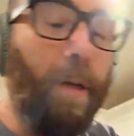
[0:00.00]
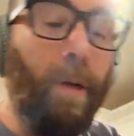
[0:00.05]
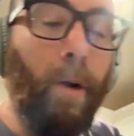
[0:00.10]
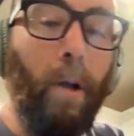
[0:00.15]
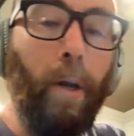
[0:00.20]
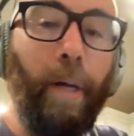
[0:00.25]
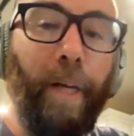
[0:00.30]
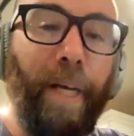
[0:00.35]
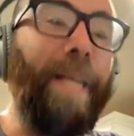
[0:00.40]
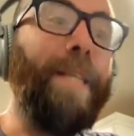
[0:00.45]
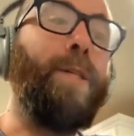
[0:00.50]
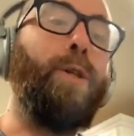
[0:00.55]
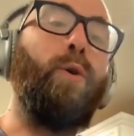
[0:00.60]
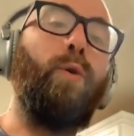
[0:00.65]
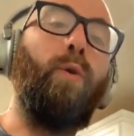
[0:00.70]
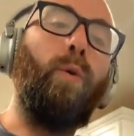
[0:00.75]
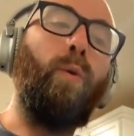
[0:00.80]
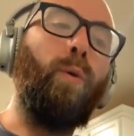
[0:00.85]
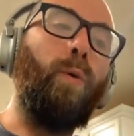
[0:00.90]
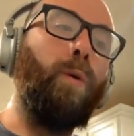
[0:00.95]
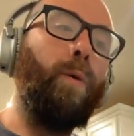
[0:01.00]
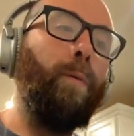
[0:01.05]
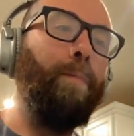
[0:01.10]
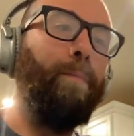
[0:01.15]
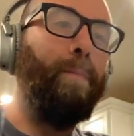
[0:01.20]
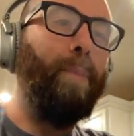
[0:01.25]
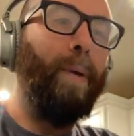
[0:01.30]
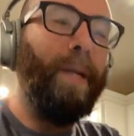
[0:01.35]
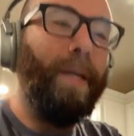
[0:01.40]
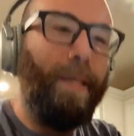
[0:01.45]
in the dark, it's cool,
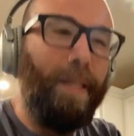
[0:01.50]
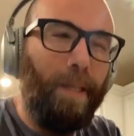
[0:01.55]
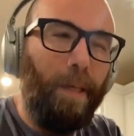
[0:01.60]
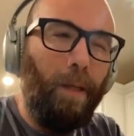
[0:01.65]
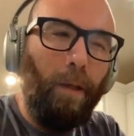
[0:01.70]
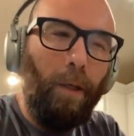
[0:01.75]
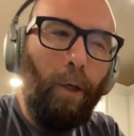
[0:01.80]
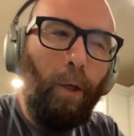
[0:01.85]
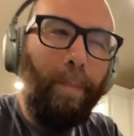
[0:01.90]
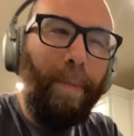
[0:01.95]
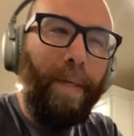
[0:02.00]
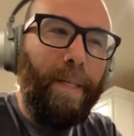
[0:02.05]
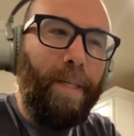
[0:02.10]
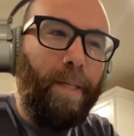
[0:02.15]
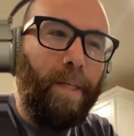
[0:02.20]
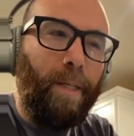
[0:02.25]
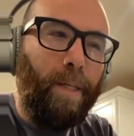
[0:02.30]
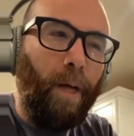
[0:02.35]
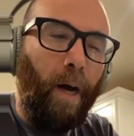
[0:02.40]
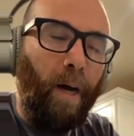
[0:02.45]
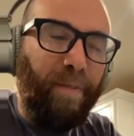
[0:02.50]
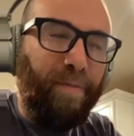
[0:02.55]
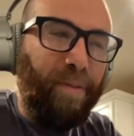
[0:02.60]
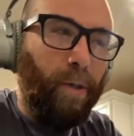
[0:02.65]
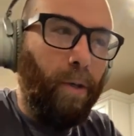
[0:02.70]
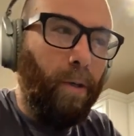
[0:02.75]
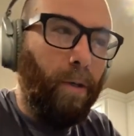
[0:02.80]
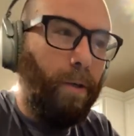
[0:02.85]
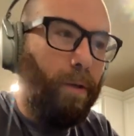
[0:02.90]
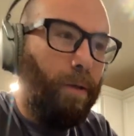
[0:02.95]
but it's a little bit
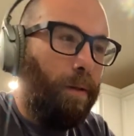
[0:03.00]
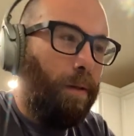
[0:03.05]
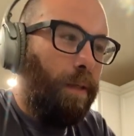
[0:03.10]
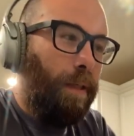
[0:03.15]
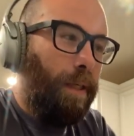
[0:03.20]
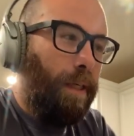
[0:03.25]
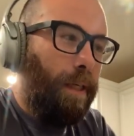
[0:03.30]
softer.